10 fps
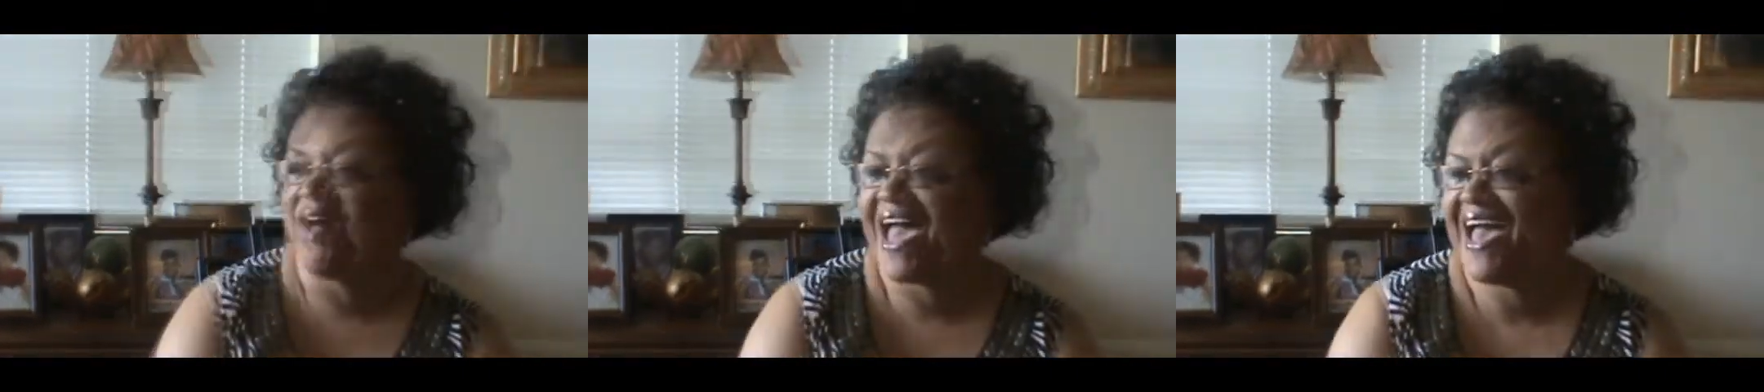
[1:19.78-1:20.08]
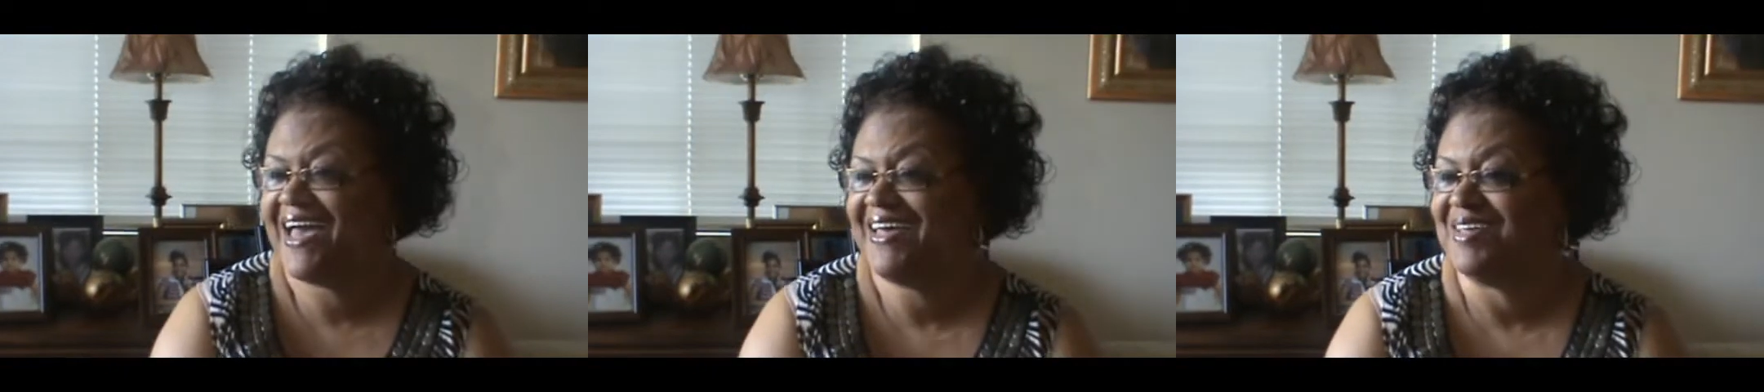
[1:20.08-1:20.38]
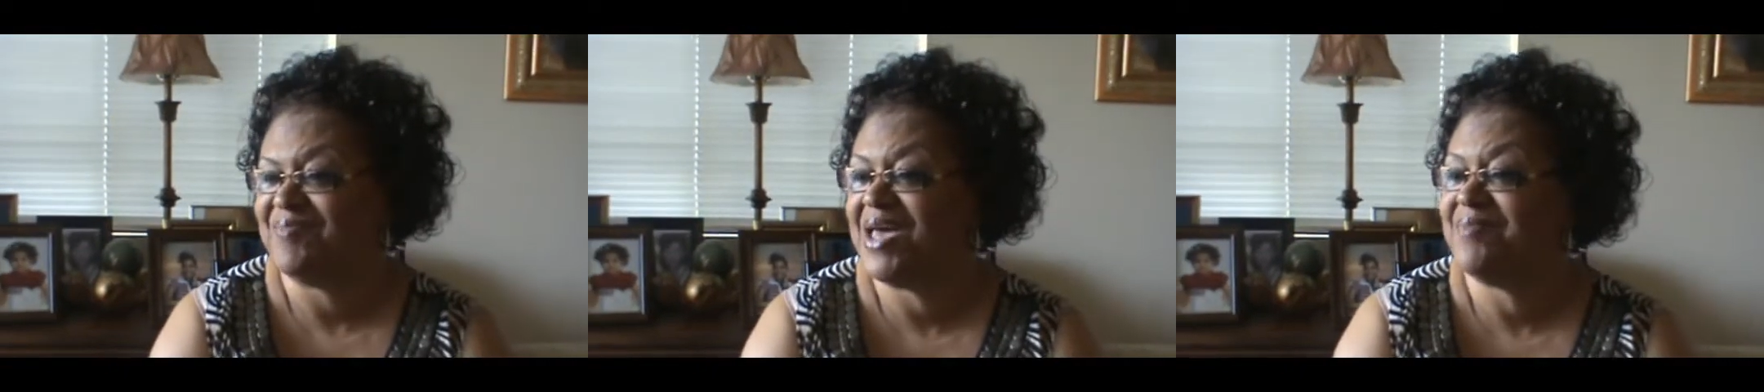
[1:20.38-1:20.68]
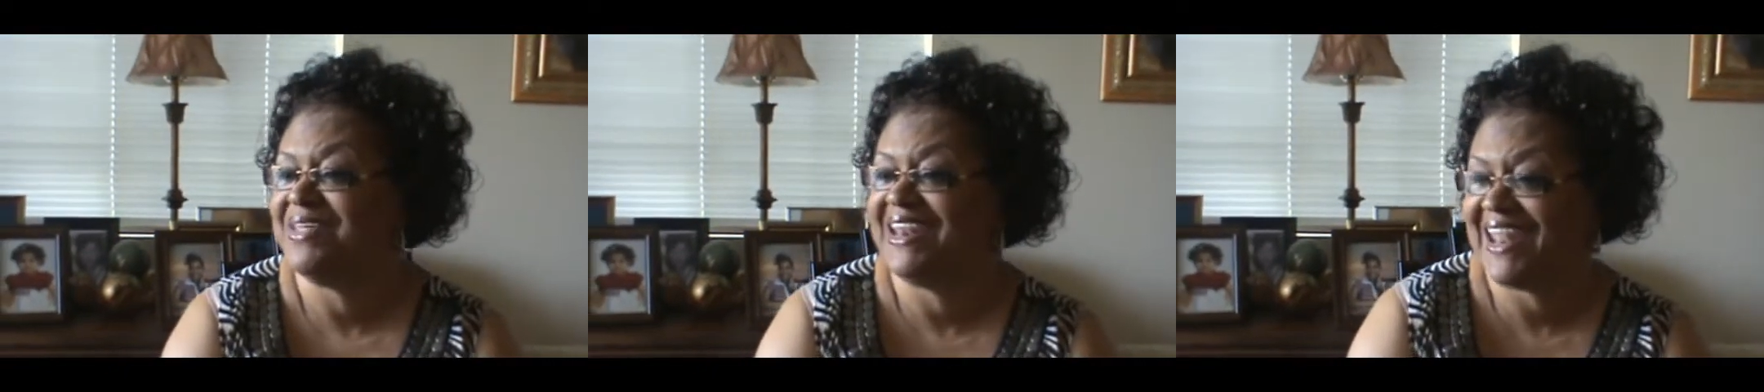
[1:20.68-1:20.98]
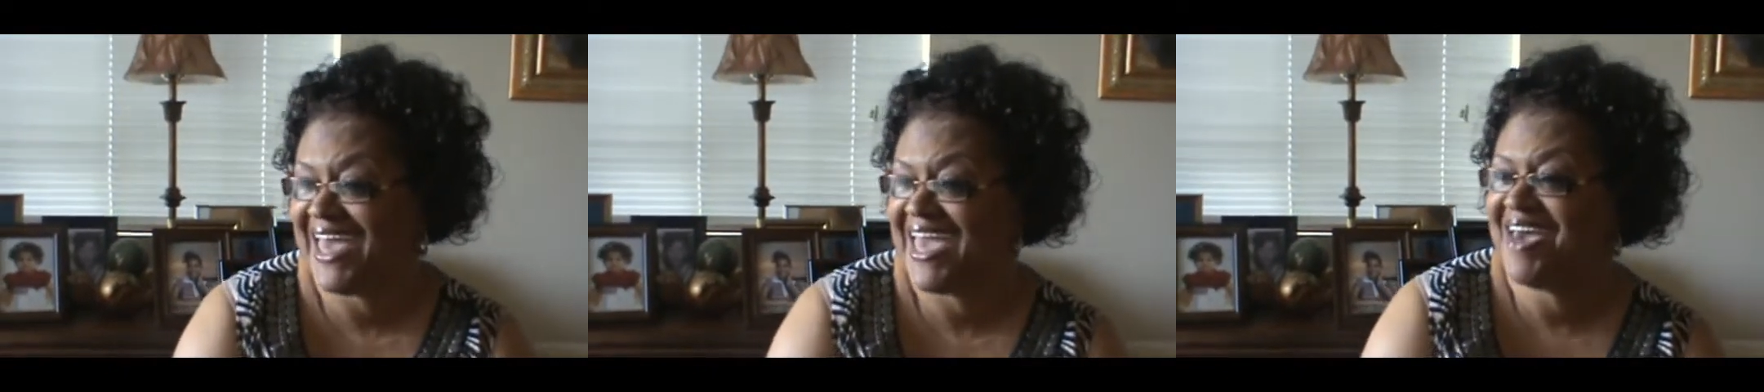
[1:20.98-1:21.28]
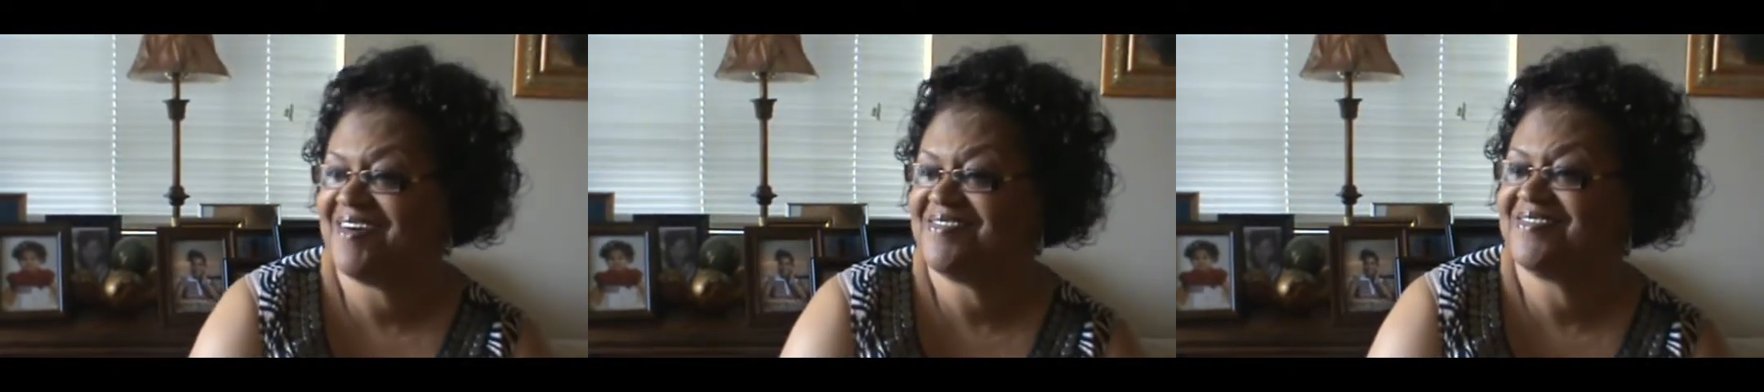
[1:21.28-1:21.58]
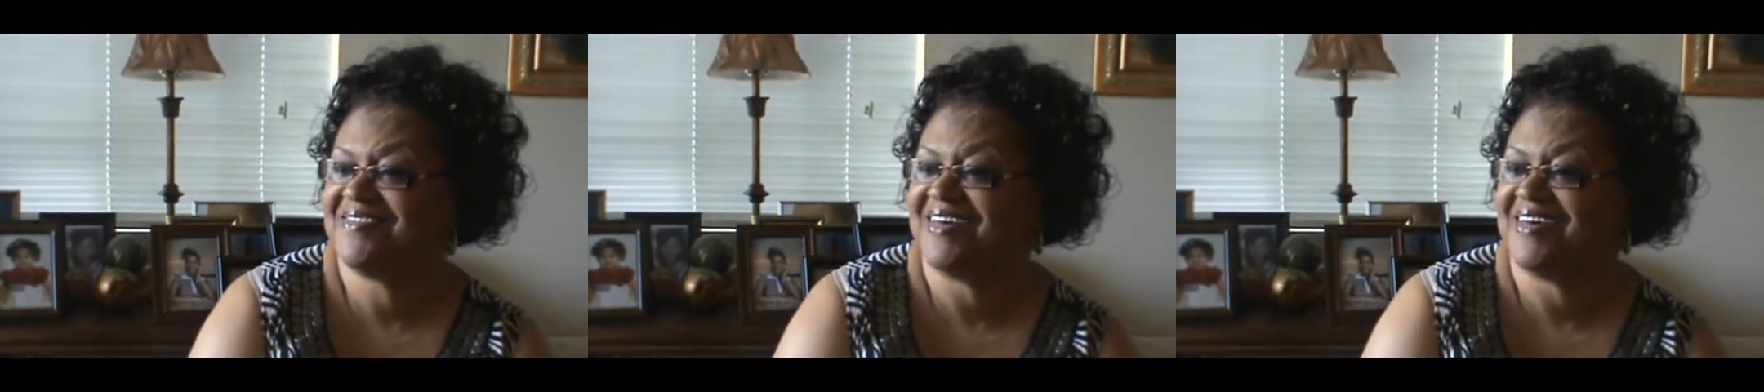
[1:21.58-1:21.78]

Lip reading: cry. It made me laugh.